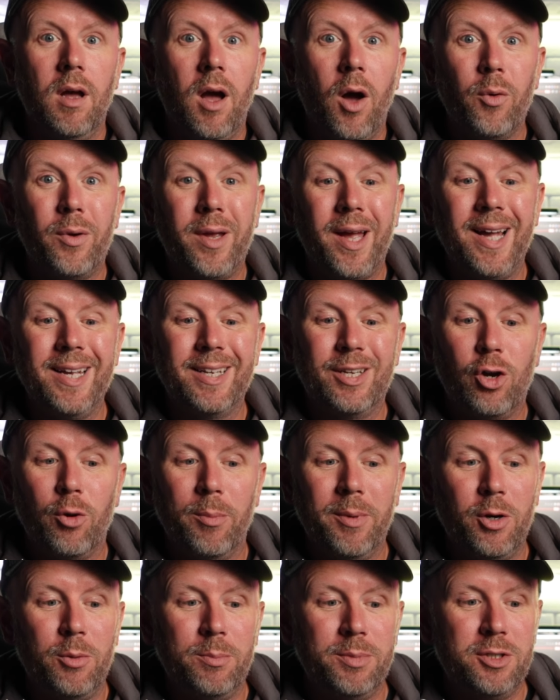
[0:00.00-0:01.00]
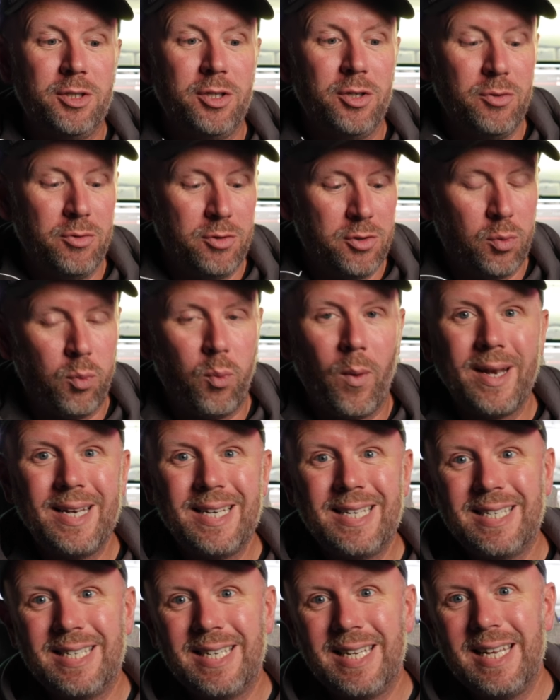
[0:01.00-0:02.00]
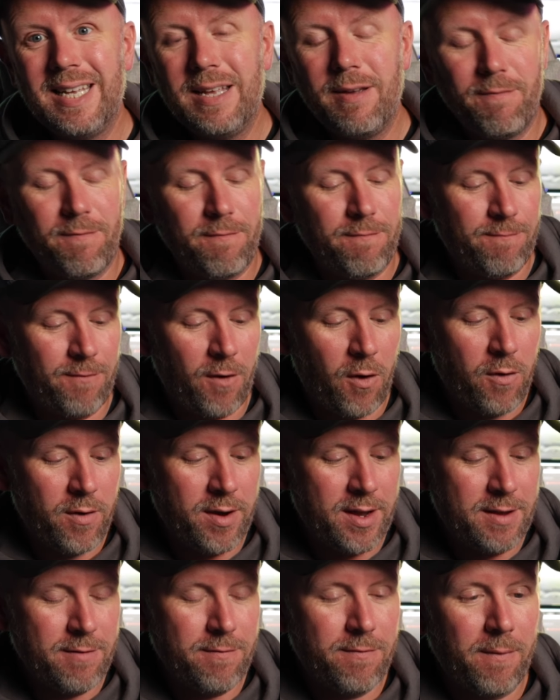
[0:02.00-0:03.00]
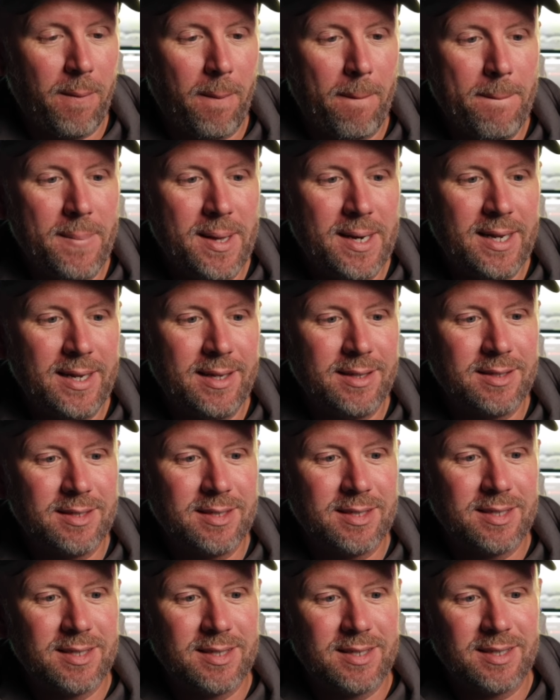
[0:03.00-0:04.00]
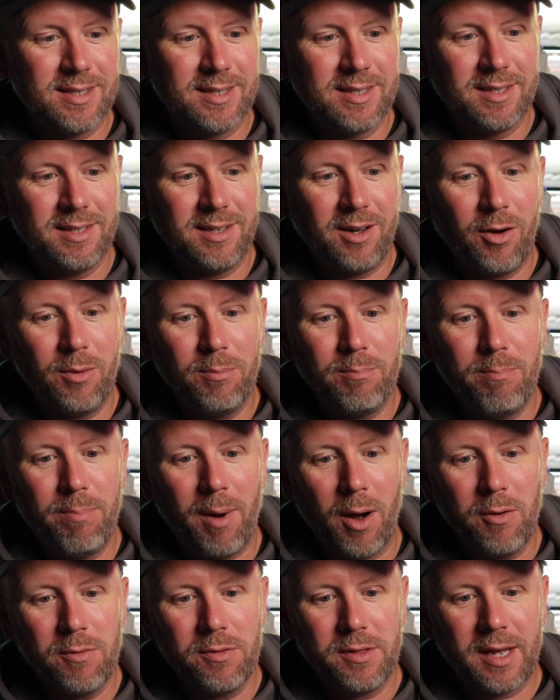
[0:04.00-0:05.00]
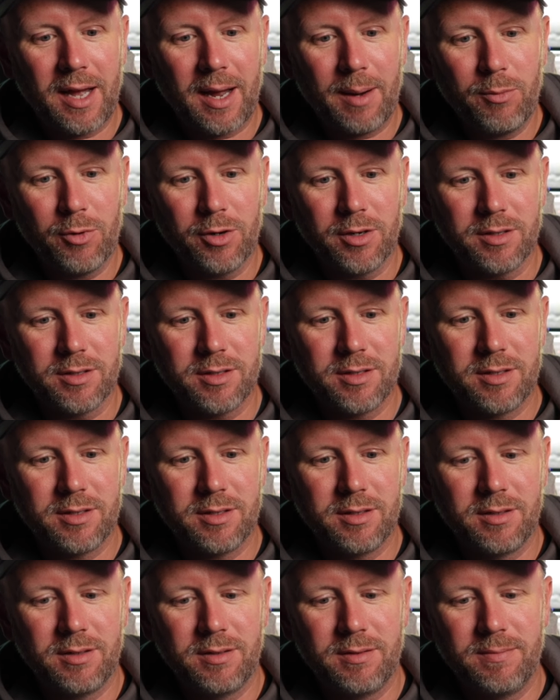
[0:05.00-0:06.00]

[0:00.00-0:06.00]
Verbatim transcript: Okay, coming up to 25 minutes on both cameras.